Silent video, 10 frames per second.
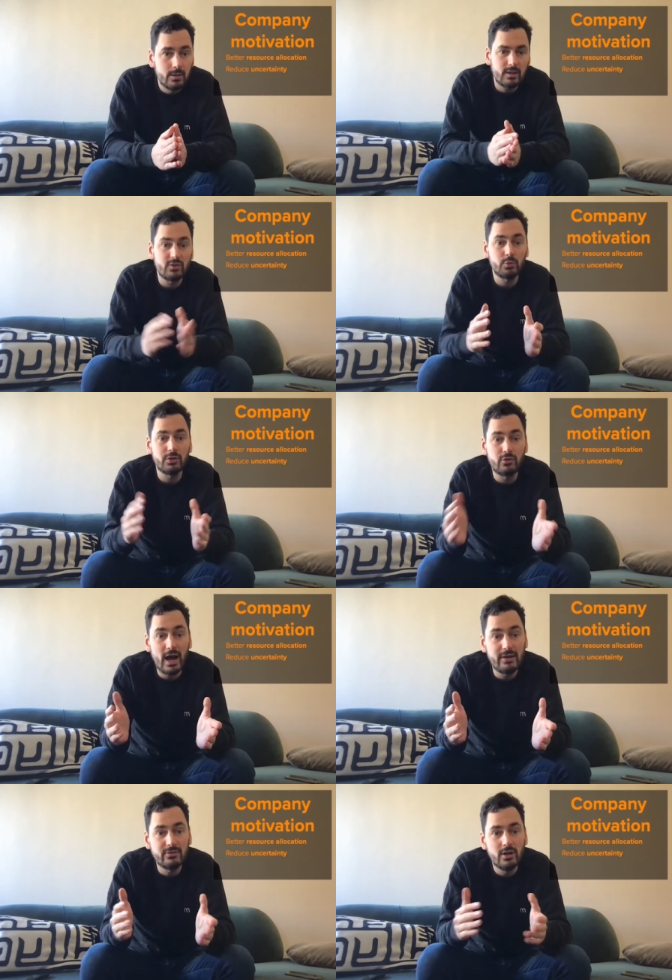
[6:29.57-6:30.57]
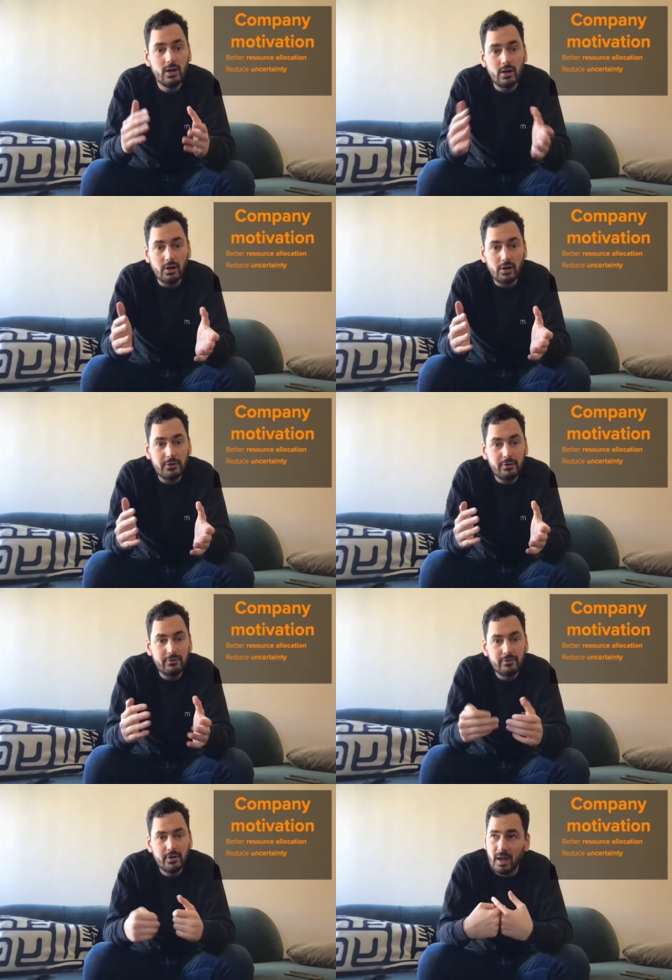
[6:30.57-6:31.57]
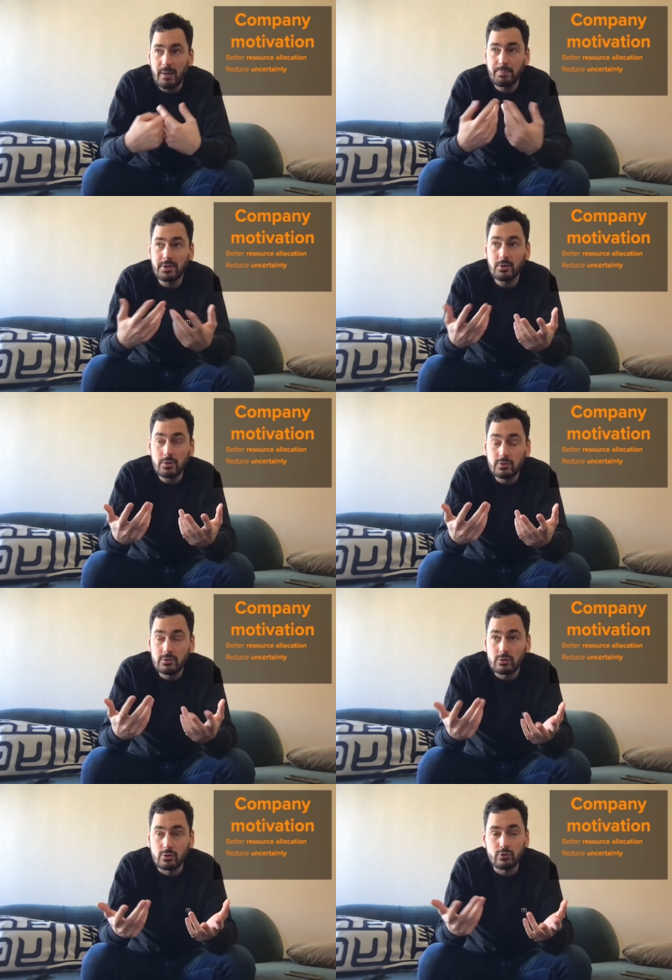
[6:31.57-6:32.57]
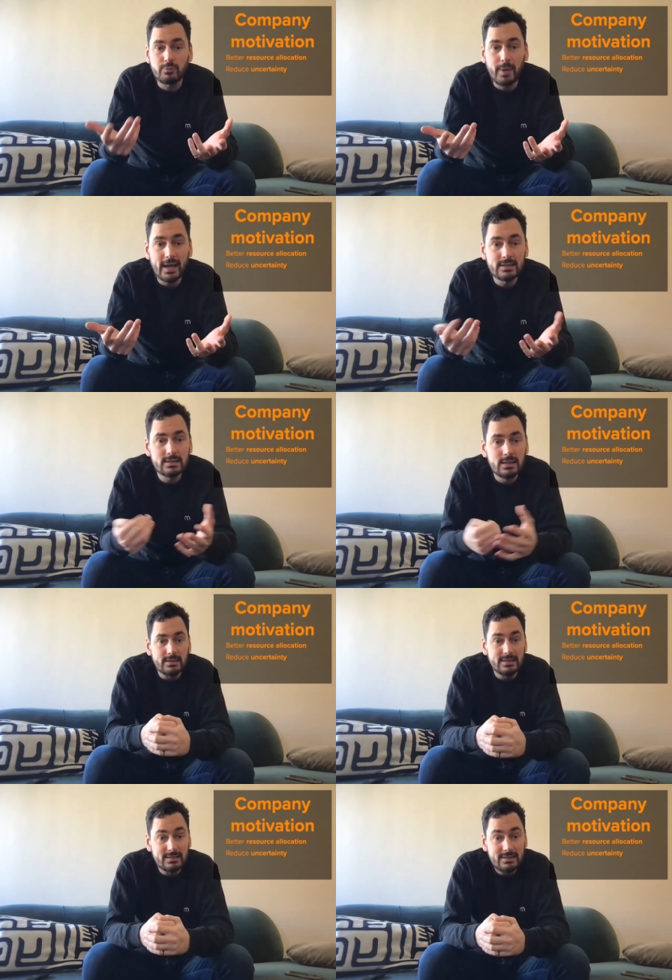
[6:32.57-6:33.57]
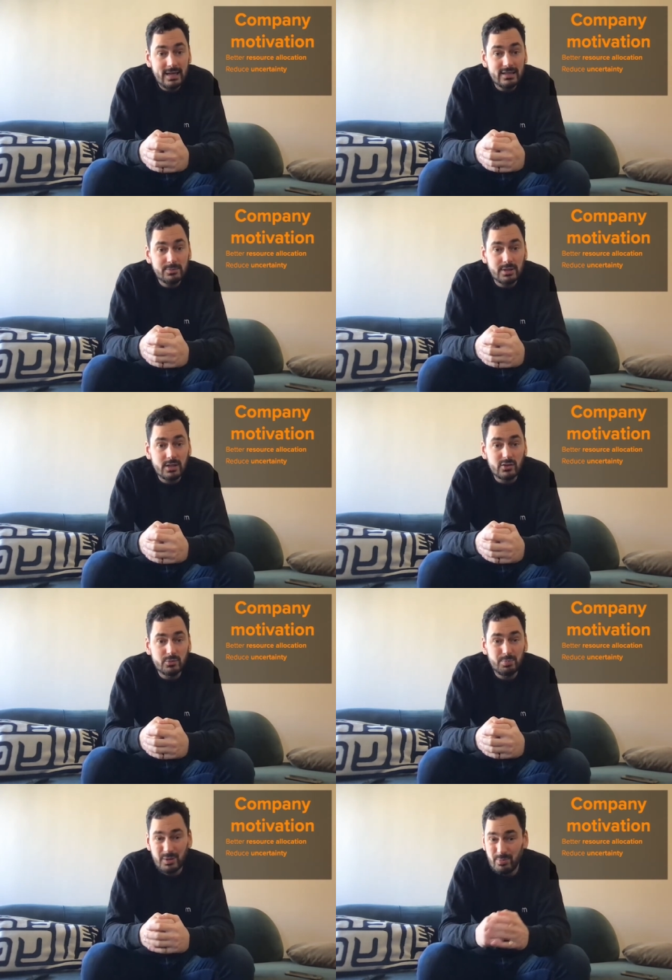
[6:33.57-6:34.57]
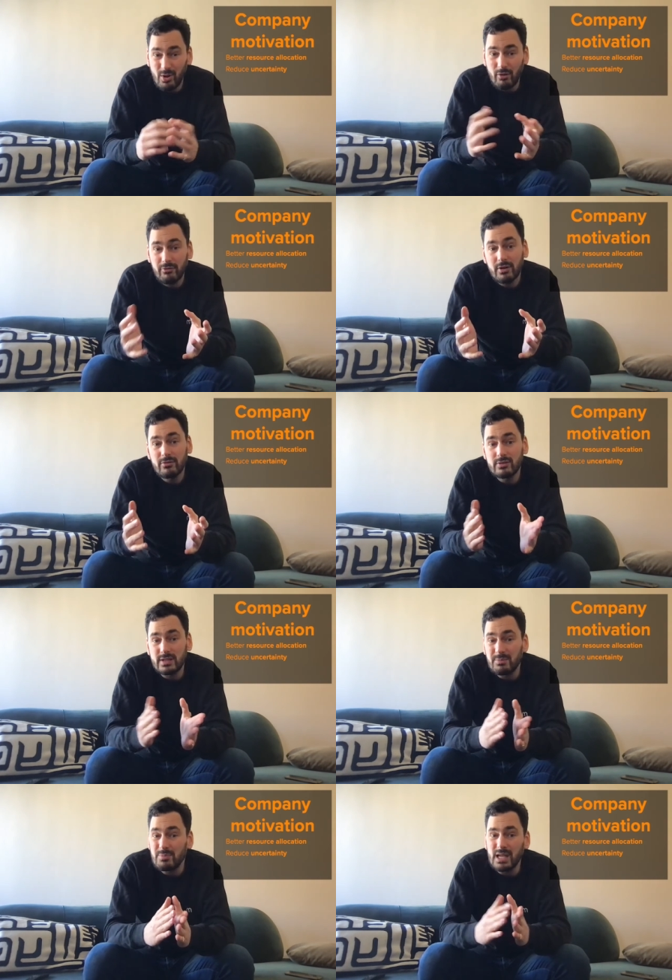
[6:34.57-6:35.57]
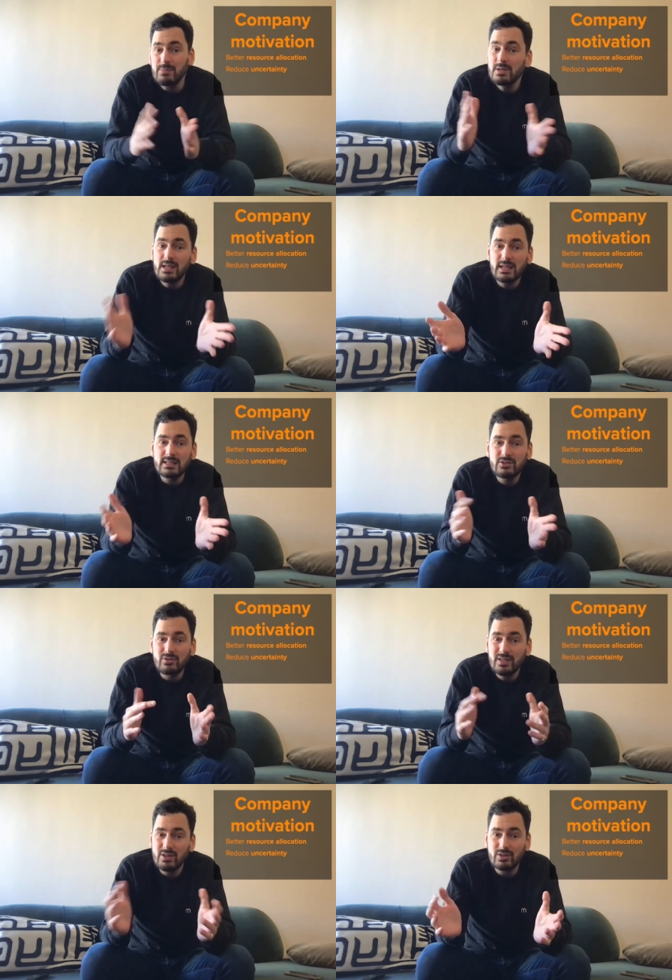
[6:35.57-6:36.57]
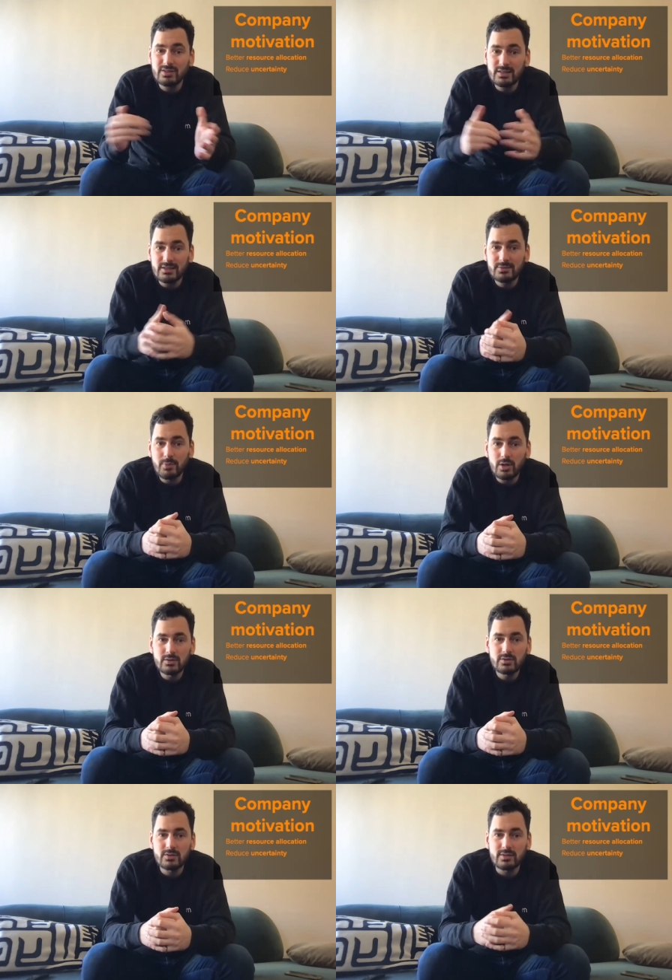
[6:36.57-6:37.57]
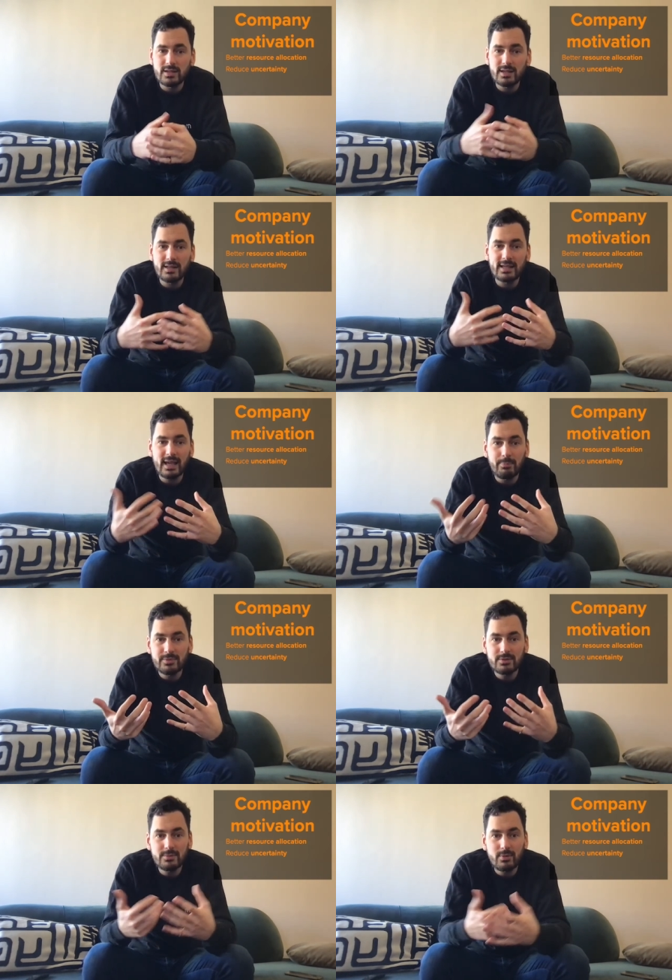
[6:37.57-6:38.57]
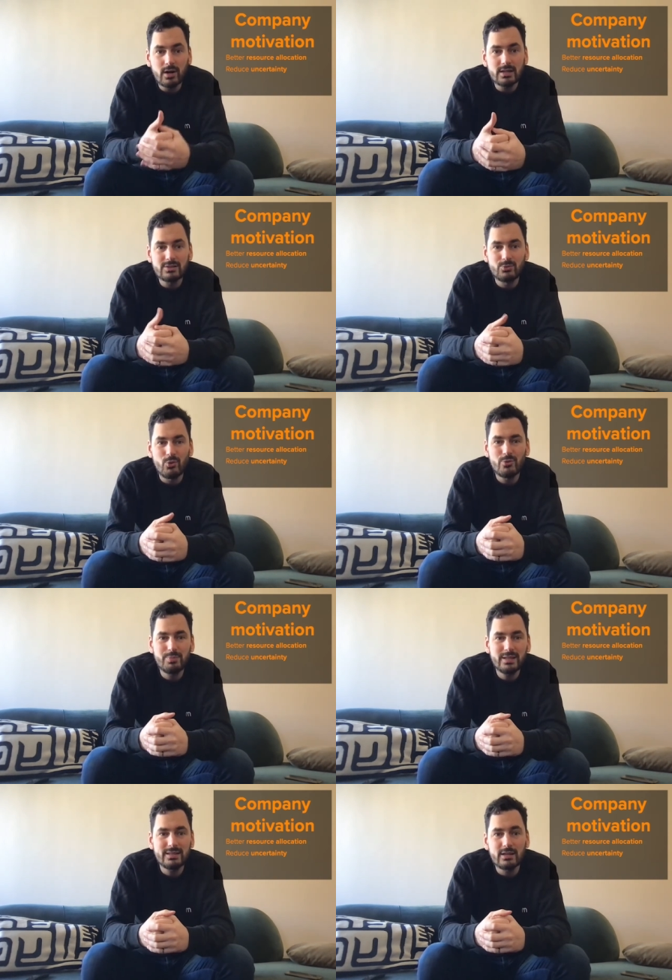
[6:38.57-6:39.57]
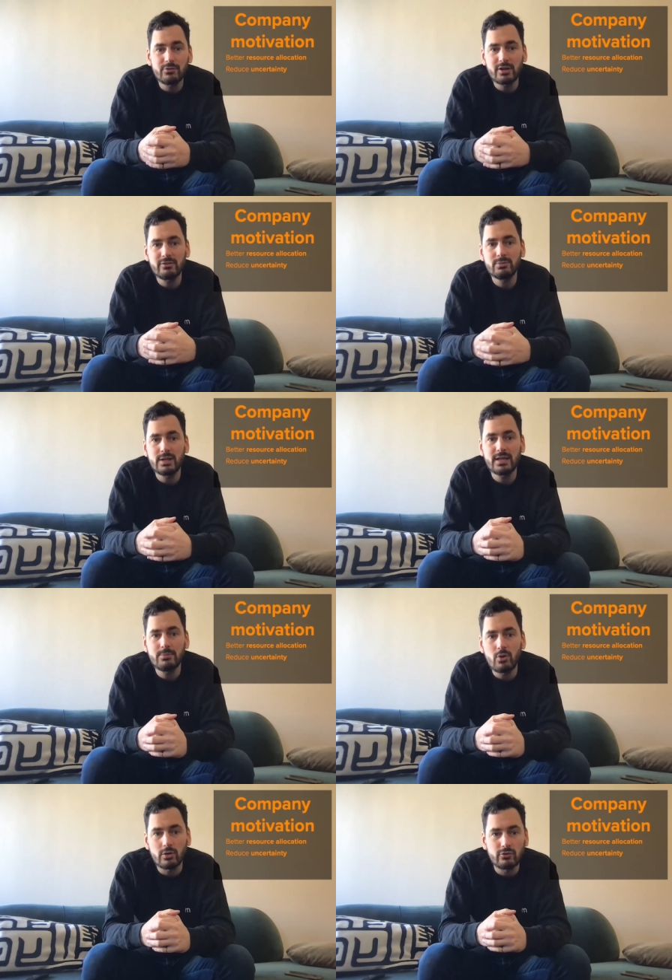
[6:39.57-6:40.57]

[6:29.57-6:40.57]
That's what drives a lot of IPOs through SPACs these days, because people are fearful that maybe in 3 or 6 months the capital markets won't be that favorable anymore.